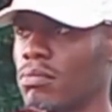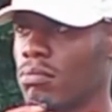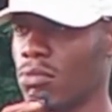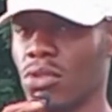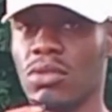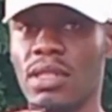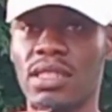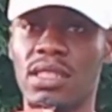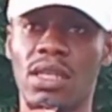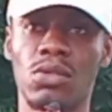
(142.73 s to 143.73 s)
but that
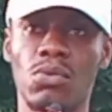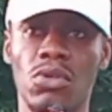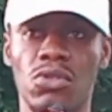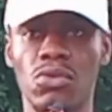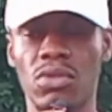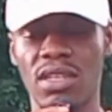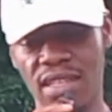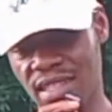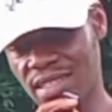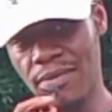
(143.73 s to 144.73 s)
is how it works. So
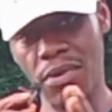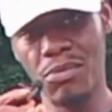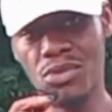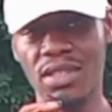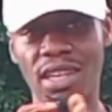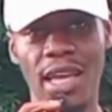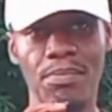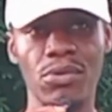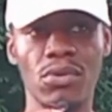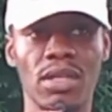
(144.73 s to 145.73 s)
that is different between
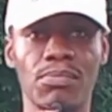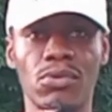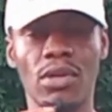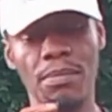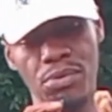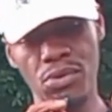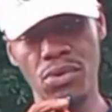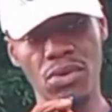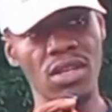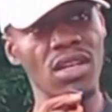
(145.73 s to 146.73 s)
IPO and PO.
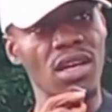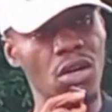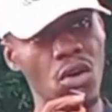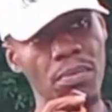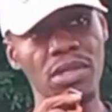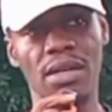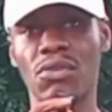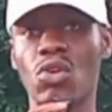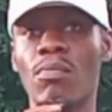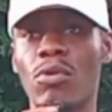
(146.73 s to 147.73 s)
IPO, a company that have
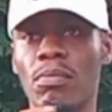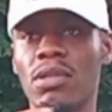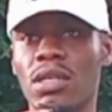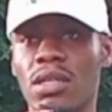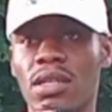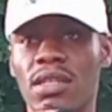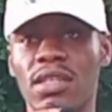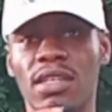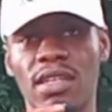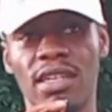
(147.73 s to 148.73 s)
not gone public
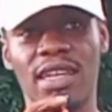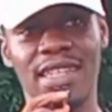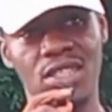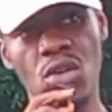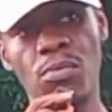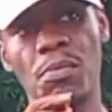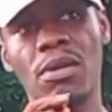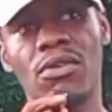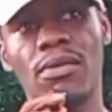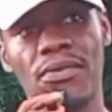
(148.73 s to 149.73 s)
and that is going public
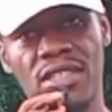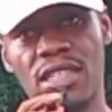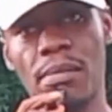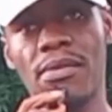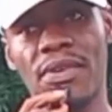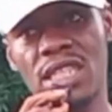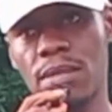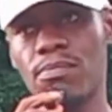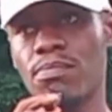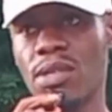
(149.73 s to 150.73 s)
for the first time,
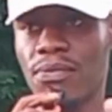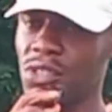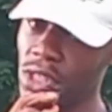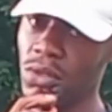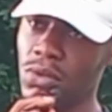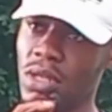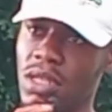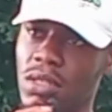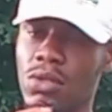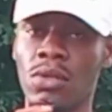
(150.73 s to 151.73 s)
inviting
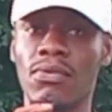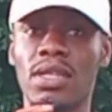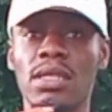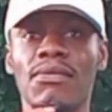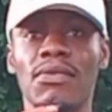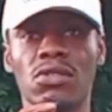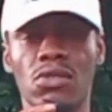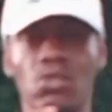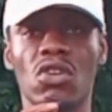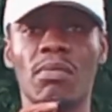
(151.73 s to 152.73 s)
shareholders or inviting investors
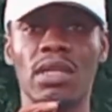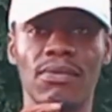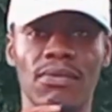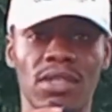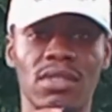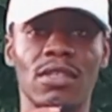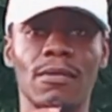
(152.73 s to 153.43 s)
to come and invest